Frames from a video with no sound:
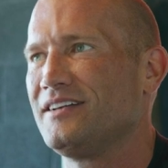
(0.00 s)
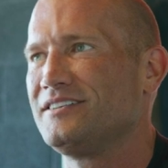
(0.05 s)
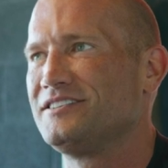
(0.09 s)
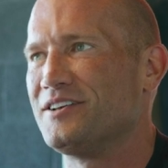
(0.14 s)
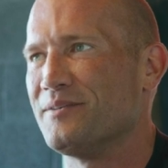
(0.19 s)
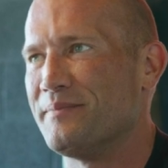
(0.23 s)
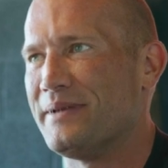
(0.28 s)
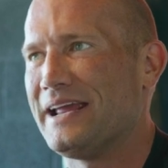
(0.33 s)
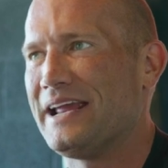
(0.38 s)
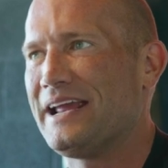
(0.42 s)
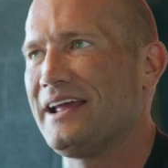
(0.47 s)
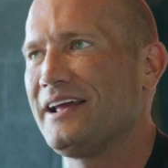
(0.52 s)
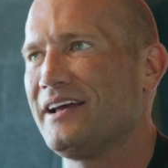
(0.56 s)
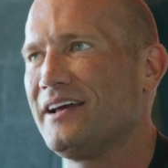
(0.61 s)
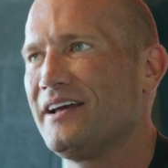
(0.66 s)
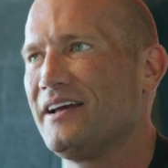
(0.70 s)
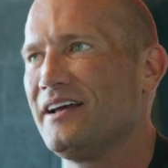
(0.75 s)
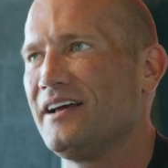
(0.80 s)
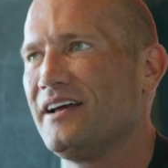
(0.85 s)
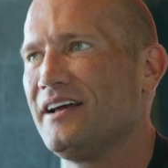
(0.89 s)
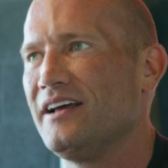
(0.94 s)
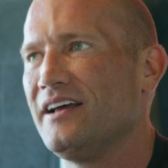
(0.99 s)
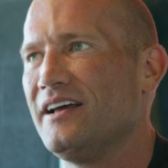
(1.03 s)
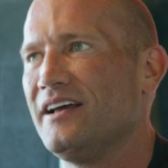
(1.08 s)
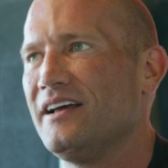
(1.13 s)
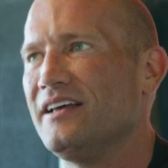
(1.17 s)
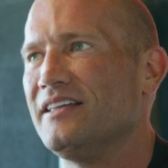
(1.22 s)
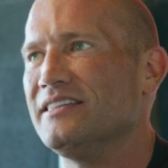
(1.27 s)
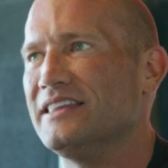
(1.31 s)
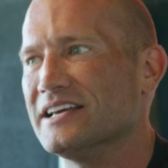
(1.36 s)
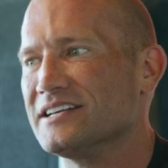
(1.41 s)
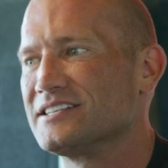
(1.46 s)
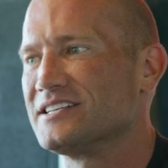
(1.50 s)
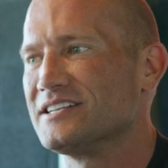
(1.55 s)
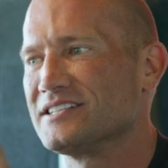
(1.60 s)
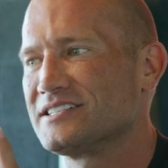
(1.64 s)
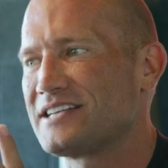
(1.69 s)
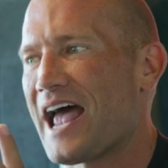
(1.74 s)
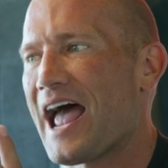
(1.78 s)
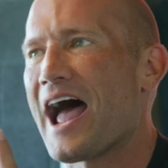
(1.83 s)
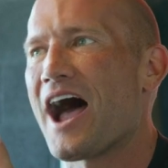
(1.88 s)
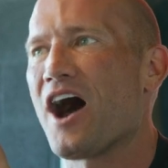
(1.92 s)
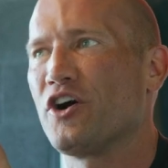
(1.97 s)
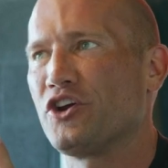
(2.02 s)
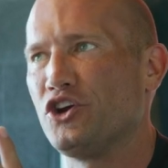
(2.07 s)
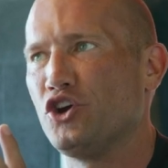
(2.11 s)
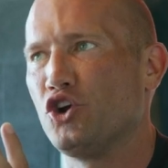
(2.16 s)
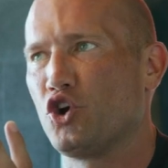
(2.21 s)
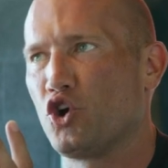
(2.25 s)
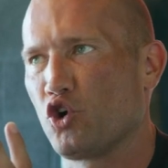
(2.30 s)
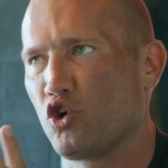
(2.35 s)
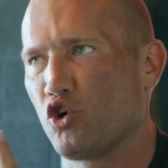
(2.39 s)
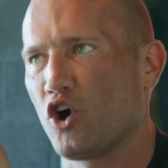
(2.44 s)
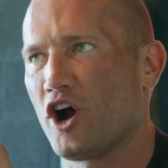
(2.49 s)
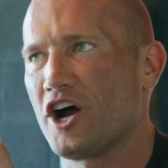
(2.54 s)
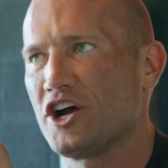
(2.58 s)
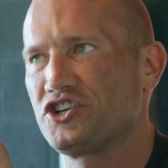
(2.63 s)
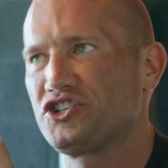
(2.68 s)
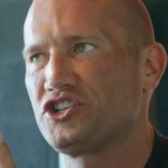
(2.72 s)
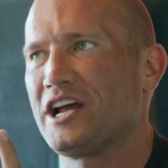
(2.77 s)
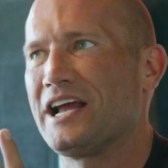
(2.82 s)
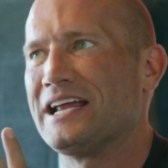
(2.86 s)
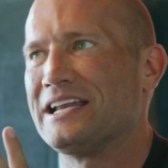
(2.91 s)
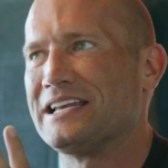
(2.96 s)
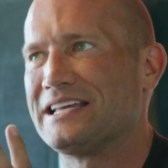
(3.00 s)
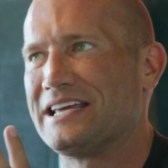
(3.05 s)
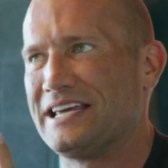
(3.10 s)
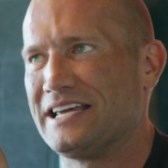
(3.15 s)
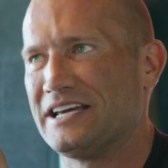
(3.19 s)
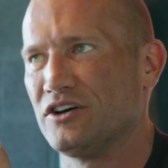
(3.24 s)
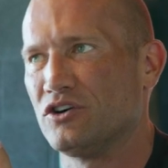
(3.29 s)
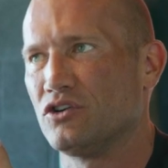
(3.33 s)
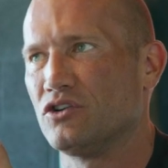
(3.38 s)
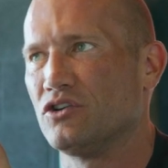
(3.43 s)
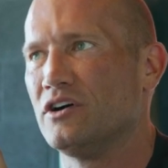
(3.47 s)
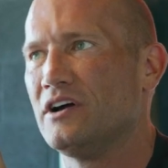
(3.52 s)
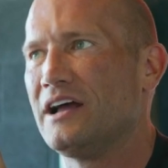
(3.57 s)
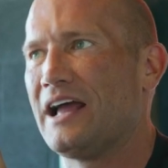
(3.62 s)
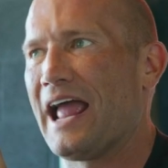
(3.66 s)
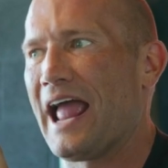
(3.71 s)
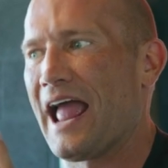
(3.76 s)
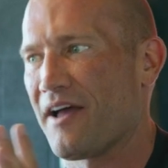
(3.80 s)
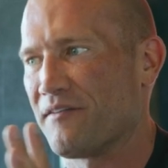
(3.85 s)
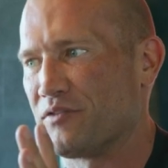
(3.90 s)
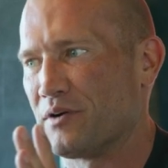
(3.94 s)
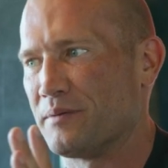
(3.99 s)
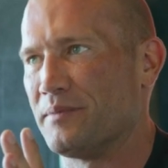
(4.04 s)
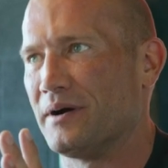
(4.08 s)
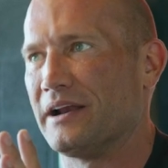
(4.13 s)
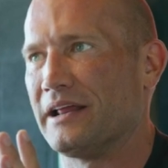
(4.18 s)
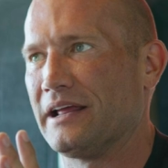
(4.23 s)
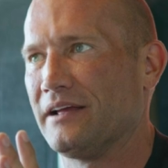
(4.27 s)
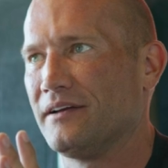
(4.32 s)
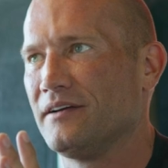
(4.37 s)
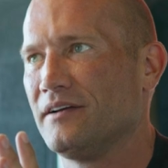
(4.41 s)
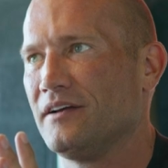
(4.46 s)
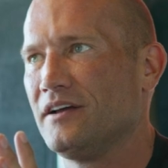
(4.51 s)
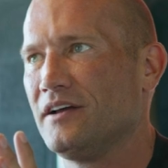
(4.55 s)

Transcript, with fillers: To me, this is how you crush and kill everybody.